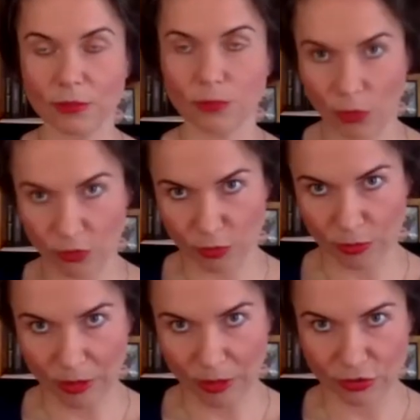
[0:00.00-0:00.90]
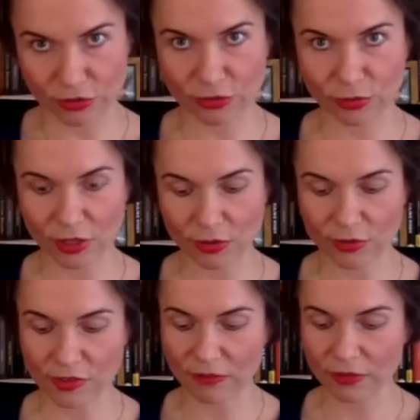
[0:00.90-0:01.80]
both were published in
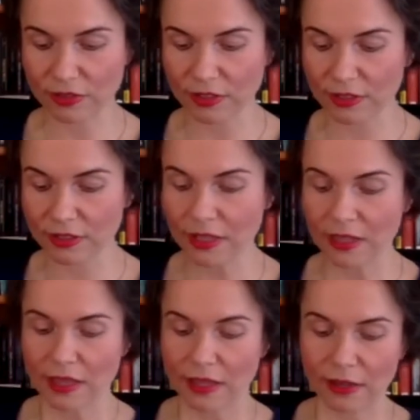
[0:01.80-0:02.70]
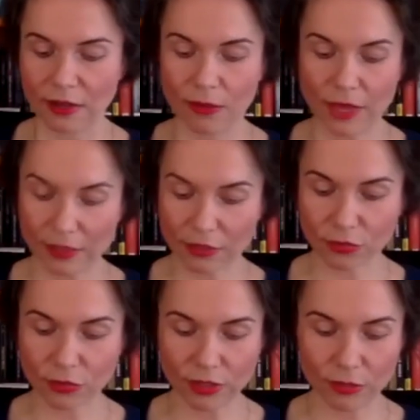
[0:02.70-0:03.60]
2017, and
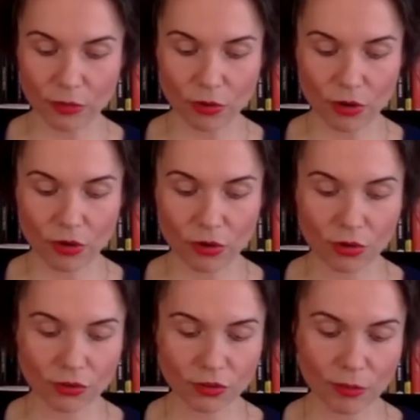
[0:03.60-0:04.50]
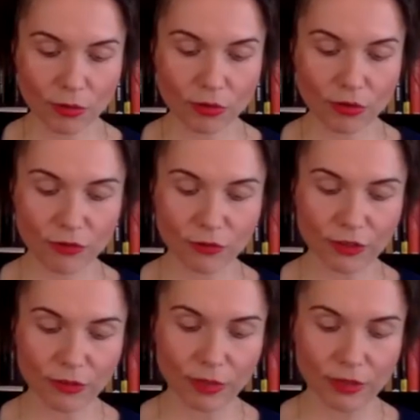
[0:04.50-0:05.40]
Screening Morocco, Contemporary
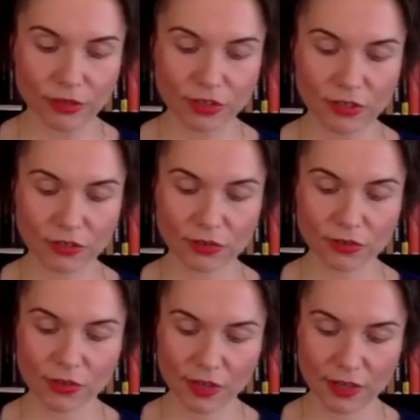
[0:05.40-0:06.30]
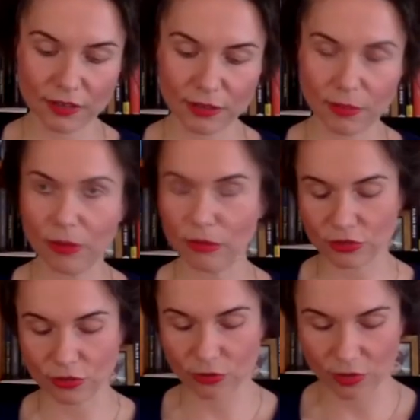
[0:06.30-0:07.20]
Film in a Changing Society,
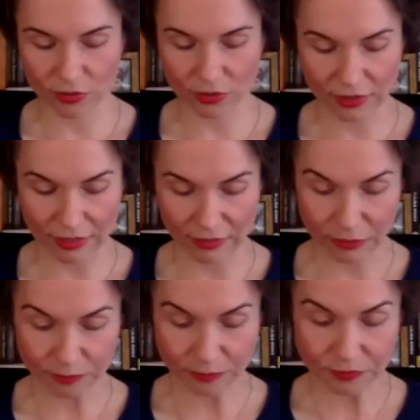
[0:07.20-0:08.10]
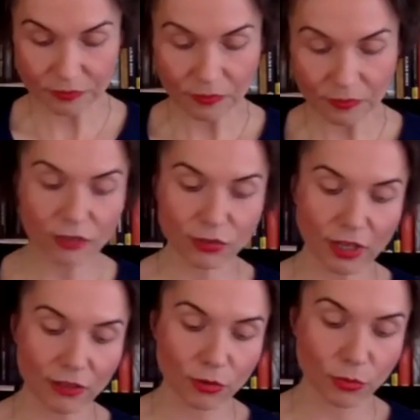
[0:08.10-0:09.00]
published in 2011.
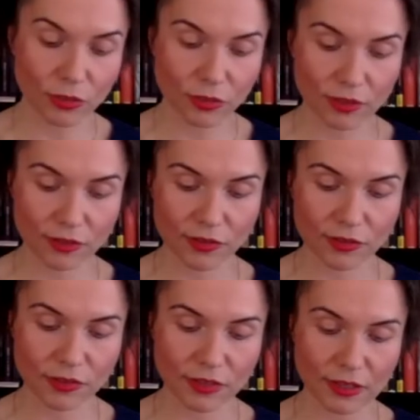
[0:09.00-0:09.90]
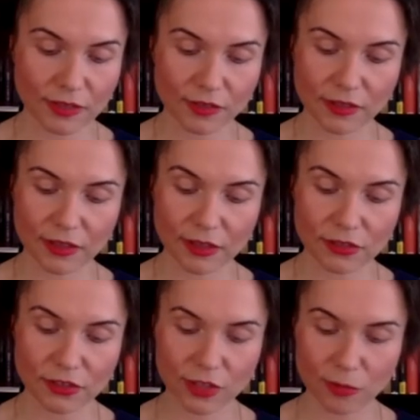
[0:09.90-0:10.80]
Together with Cécile Asselien,
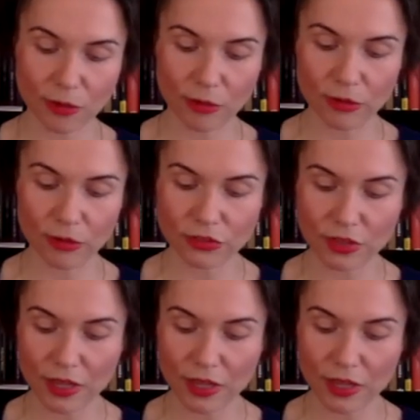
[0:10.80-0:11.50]
she has published